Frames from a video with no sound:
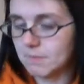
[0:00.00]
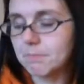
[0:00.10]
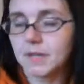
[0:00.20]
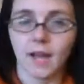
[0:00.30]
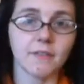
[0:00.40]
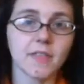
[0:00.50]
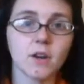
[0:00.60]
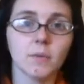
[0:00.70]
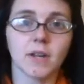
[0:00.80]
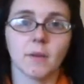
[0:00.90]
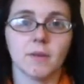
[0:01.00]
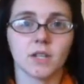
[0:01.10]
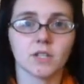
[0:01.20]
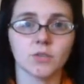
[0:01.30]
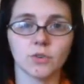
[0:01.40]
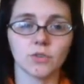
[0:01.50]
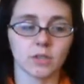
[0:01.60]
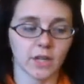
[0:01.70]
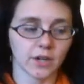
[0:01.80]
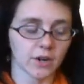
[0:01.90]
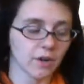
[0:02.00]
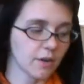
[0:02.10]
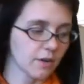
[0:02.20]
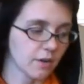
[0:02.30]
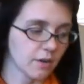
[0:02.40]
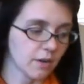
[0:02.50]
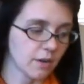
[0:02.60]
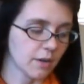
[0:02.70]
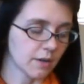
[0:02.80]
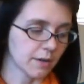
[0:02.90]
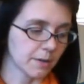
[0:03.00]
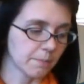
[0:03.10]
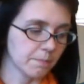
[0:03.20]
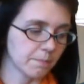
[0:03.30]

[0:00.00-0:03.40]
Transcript: But yeah, that'll be coming sooner than later. Yeah,